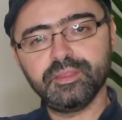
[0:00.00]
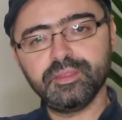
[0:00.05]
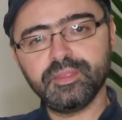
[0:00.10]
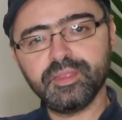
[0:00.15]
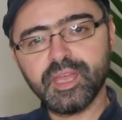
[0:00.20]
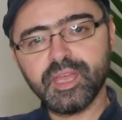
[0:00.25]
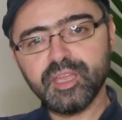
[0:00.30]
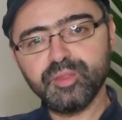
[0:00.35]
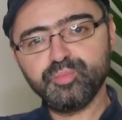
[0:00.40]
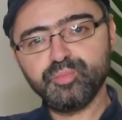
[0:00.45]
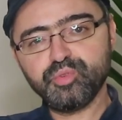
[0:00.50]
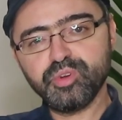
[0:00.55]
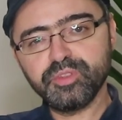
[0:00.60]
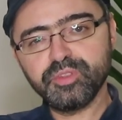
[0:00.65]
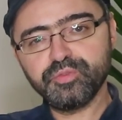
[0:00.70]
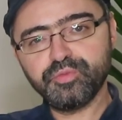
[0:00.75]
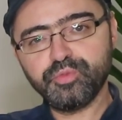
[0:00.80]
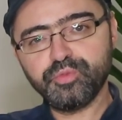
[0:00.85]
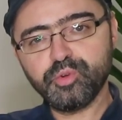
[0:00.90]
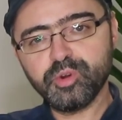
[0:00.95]

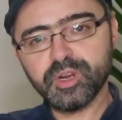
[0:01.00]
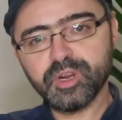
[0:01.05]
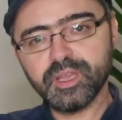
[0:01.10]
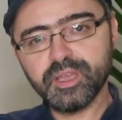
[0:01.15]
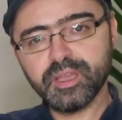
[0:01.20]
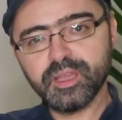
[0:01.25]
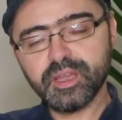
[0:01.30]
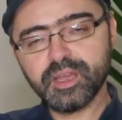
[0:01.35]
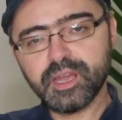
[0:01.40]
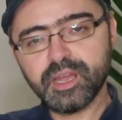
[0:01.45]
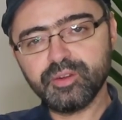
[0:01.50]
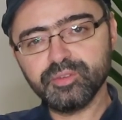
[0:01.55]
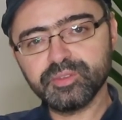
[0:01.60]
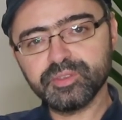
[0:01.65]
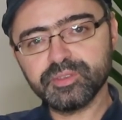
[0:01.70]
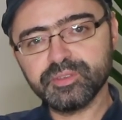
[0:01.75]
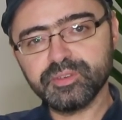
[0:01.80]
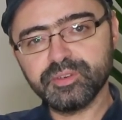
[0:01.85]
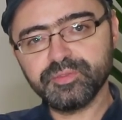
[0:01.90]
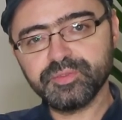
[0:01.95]
.4
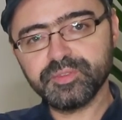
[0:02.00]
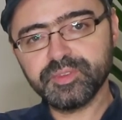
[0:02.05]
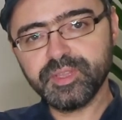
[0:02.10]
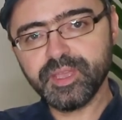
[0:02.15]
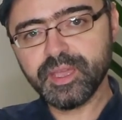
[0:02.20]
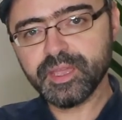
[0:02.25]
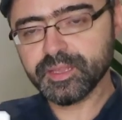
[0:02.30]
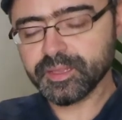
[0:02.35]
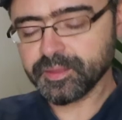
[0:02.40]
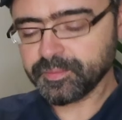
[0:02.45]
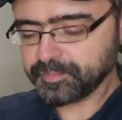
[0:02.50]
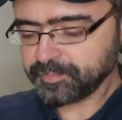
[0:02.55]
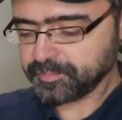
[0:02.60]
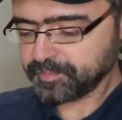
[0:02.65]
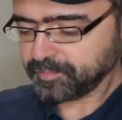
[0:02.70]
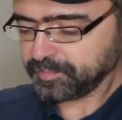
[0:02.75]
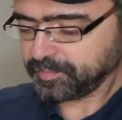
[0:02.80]
out of 10.